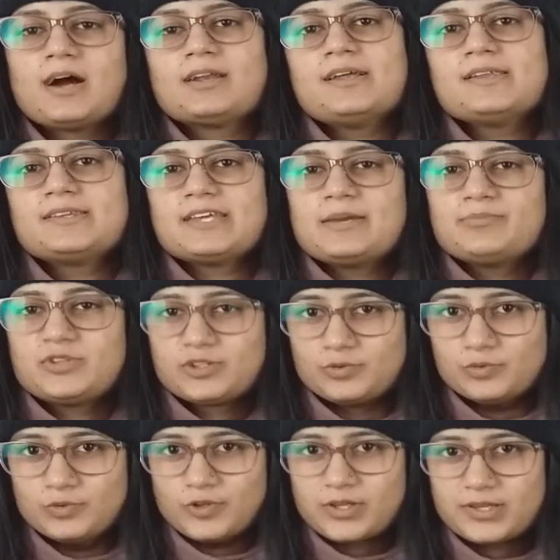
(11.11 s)
AglaSem
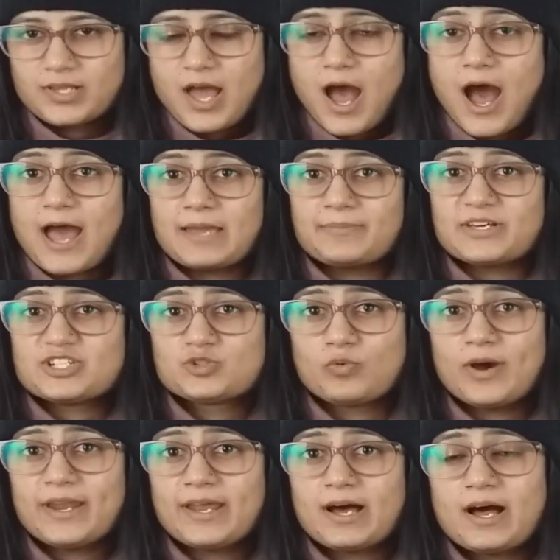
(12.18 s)
Schools. I am
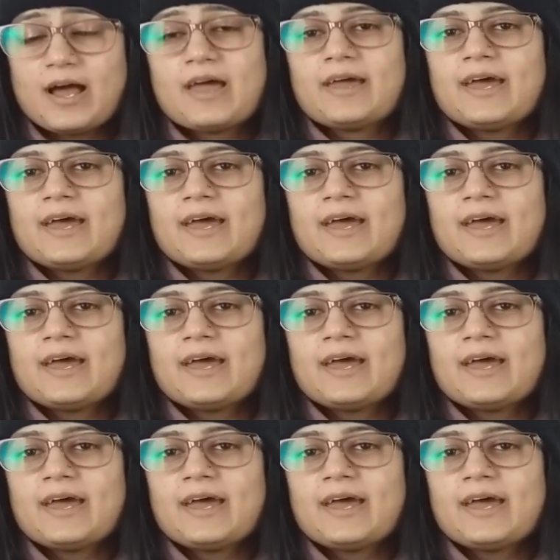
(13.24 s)
Aishwarya